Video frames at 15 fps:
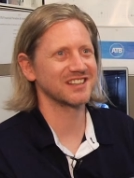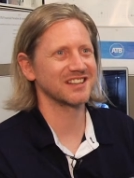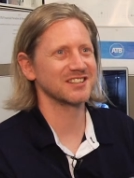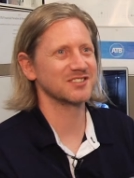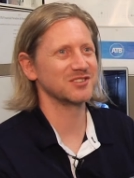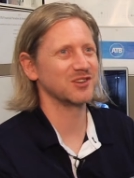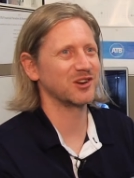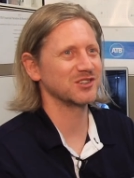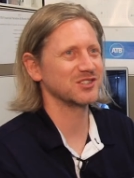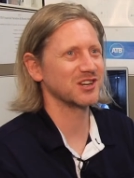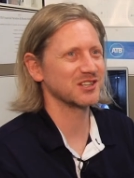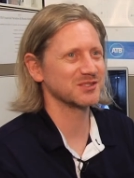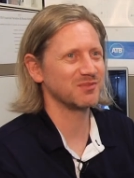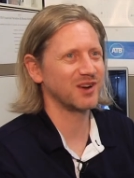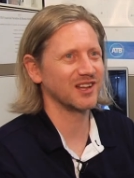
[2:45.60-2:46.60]
it's not
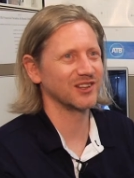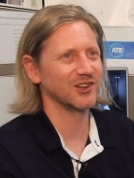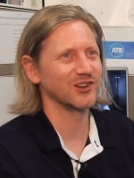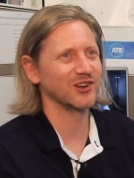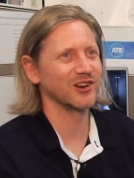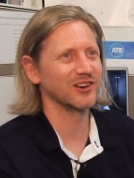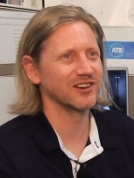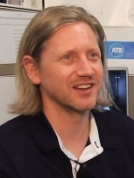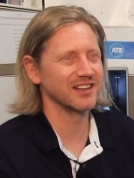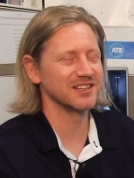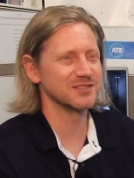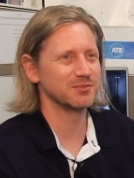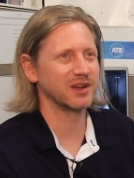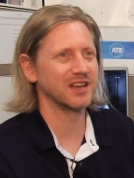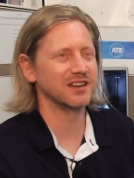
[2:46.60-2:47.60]
just my logo.
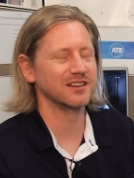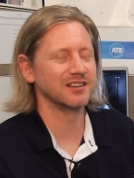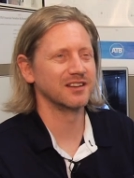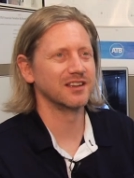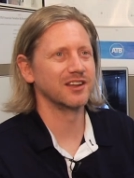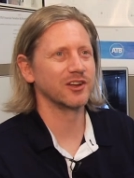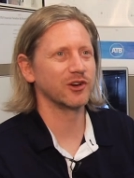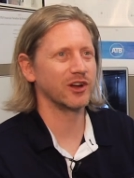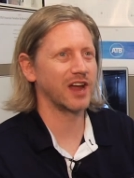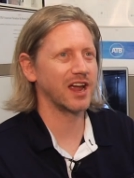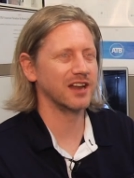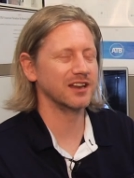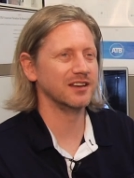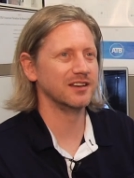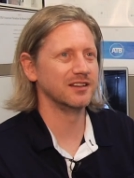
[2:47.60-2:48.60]
It's been
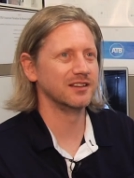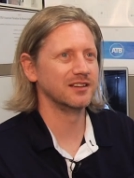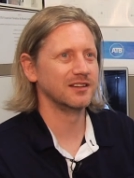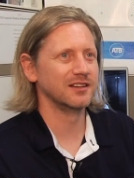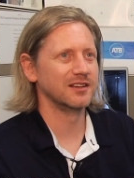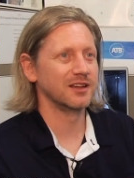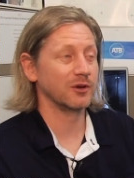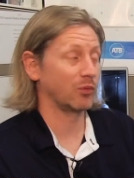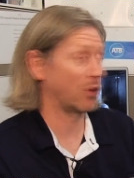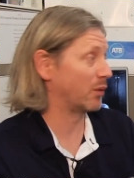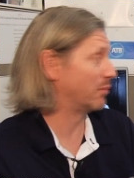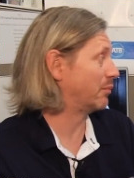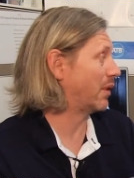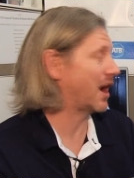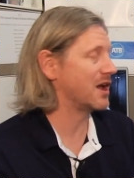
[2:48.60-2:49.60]
created, well,
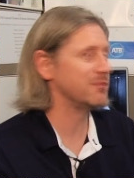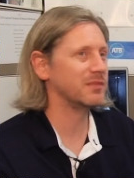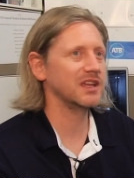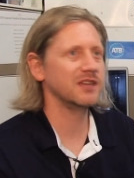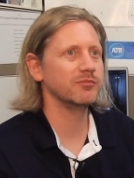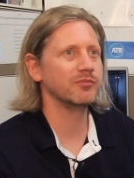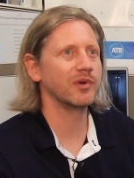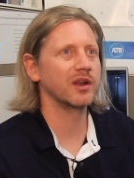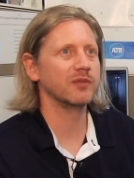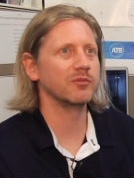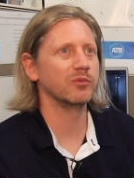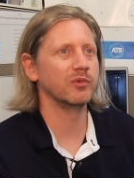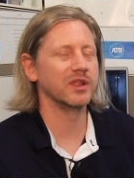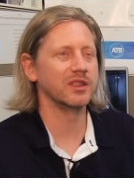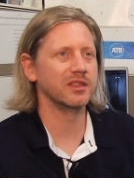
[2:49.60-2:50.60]
by me, but
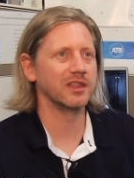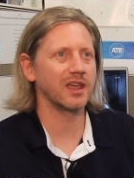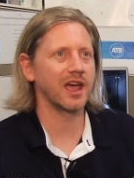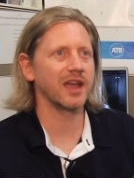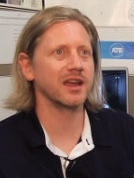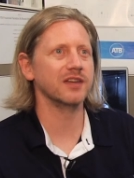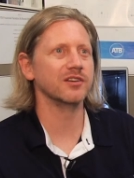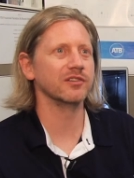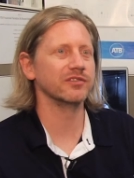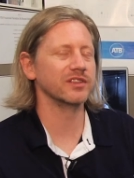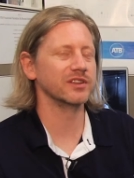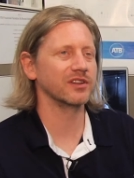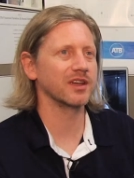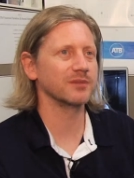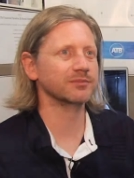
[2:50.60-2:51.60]
with the aid of the
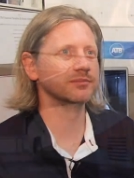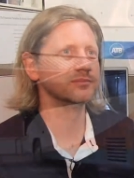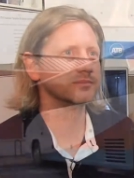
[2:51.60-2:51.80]
team.